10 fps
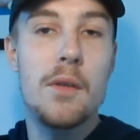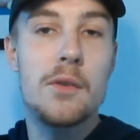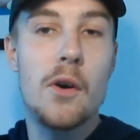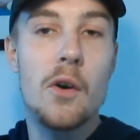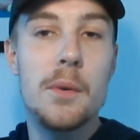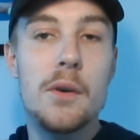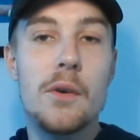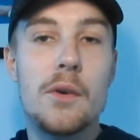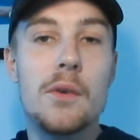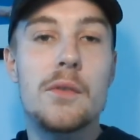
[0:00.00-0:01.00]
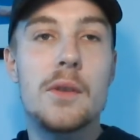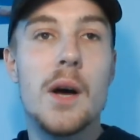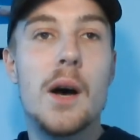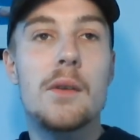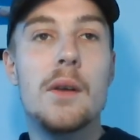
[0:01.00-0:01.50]
the tournament to a good
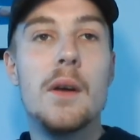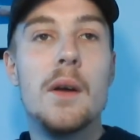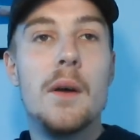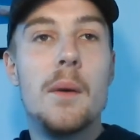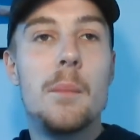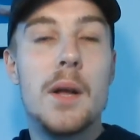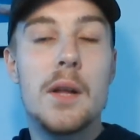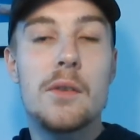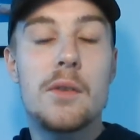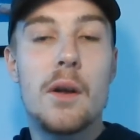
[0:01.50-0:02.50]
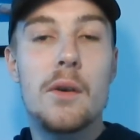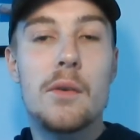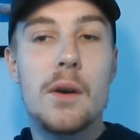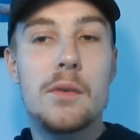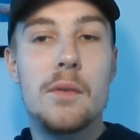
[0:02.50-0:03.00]
start, playing solid
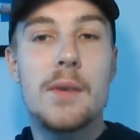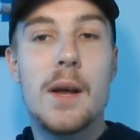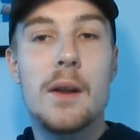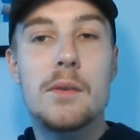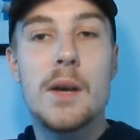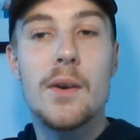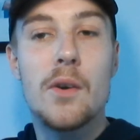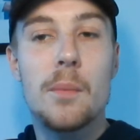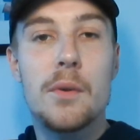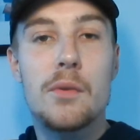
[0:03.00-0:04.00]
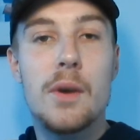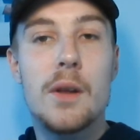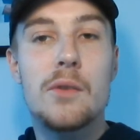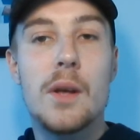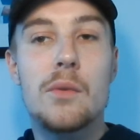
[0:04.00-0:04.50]
aggressive tennis, get a couple of
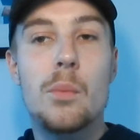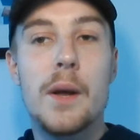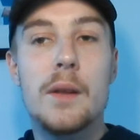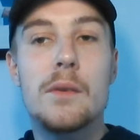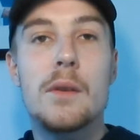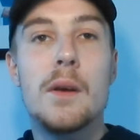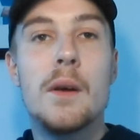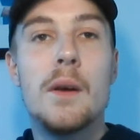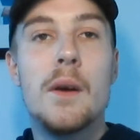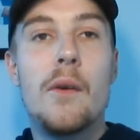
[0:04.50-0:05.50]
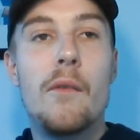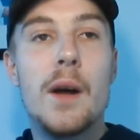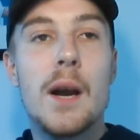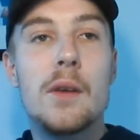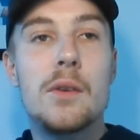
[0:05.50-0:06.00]
straight sets wins,
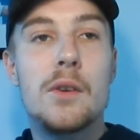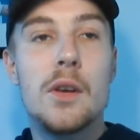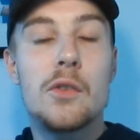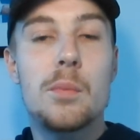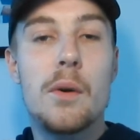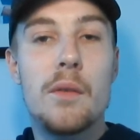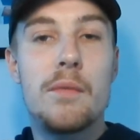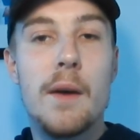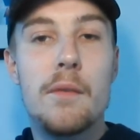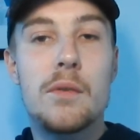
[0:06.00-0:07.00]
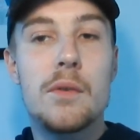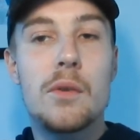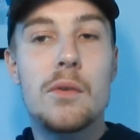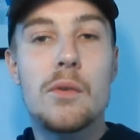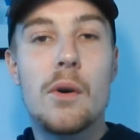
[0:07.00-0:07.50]
Realised that she is one of the favourites in
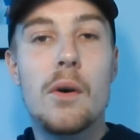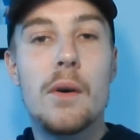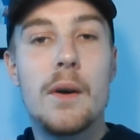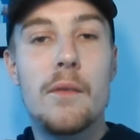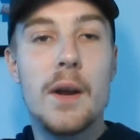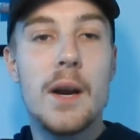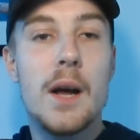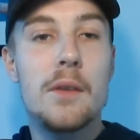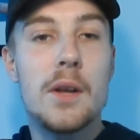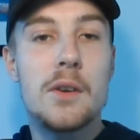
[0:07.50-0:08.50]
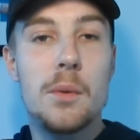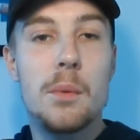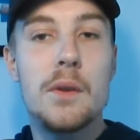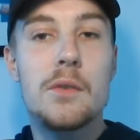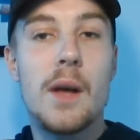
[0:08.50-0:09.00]
this draw. Realised that she
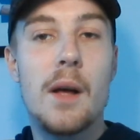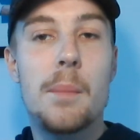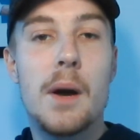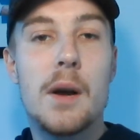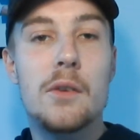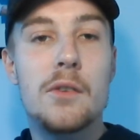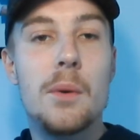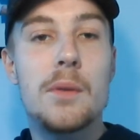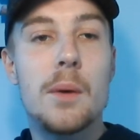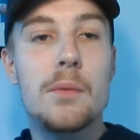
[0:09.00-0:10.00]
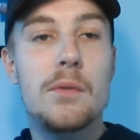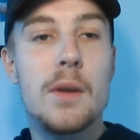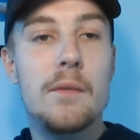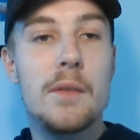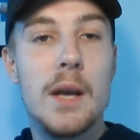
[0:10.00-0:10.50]
won this title back in
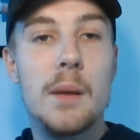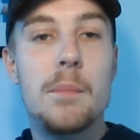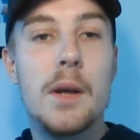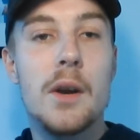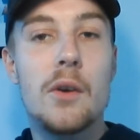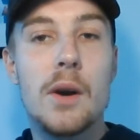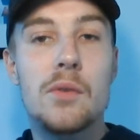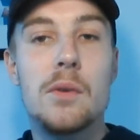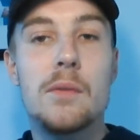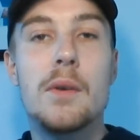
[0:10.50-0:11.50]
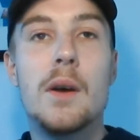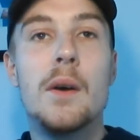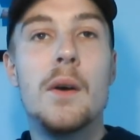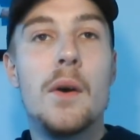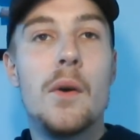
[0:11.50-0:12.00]
2017, playing aggressive
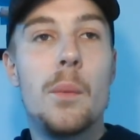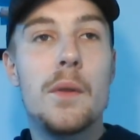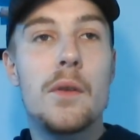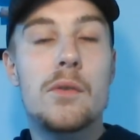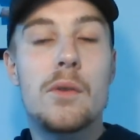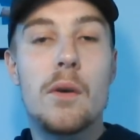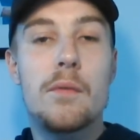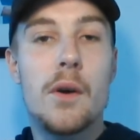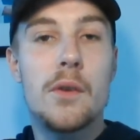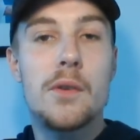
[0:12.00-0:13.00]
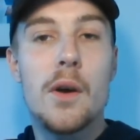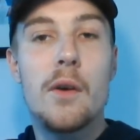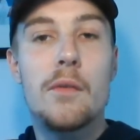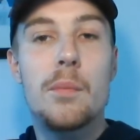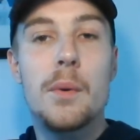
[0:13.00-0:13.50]
with a strong first
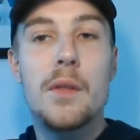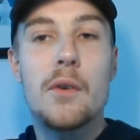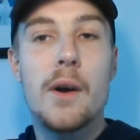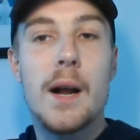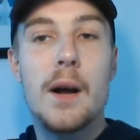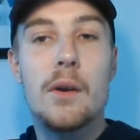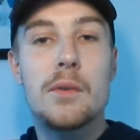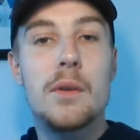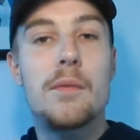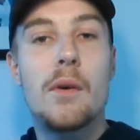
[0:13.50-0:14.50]
serve, with the great angles in